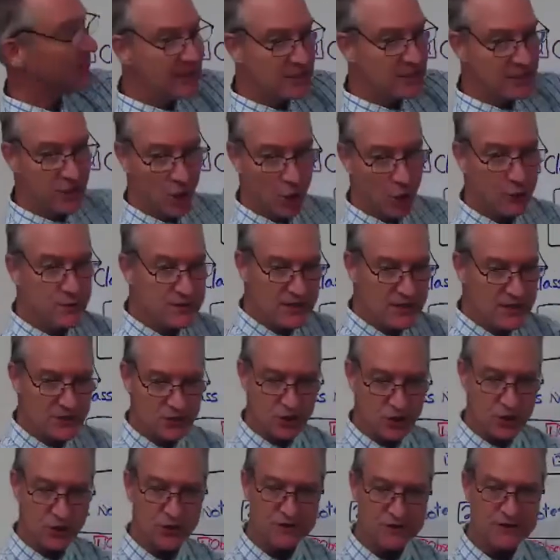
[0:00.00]
notes as
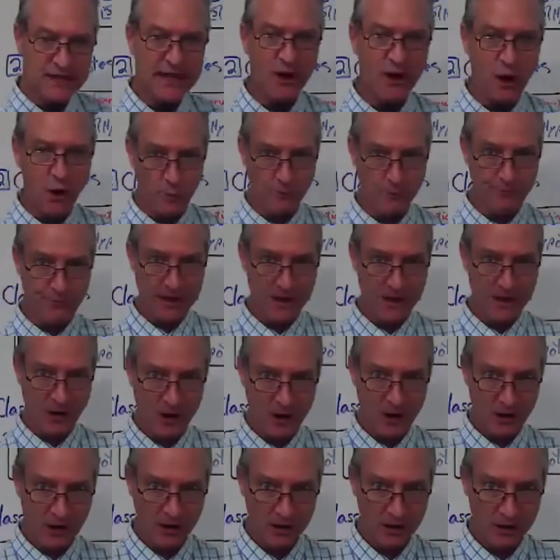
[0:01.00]
good as I hope they
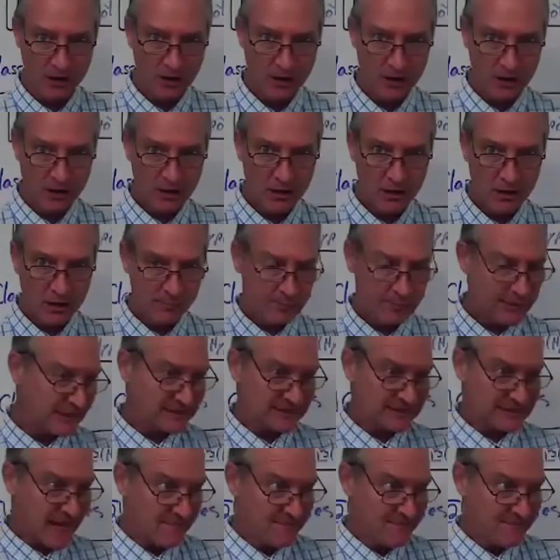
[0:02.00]
are? because
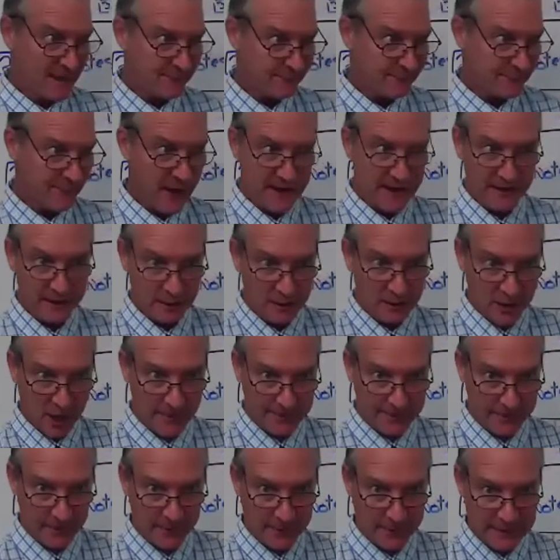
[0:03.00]
I'm not finding a
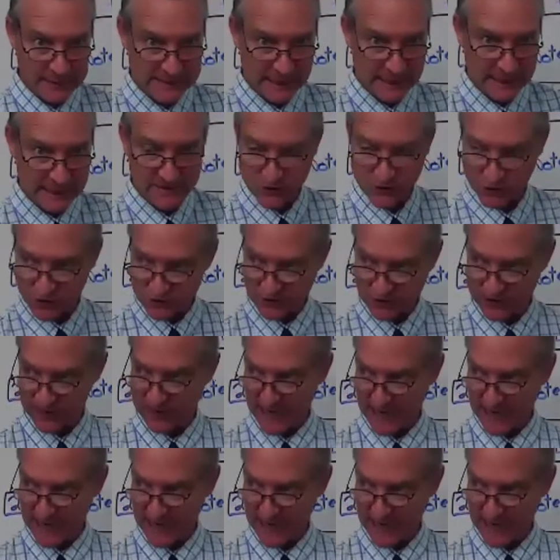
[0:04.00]
couple of these answers. Did he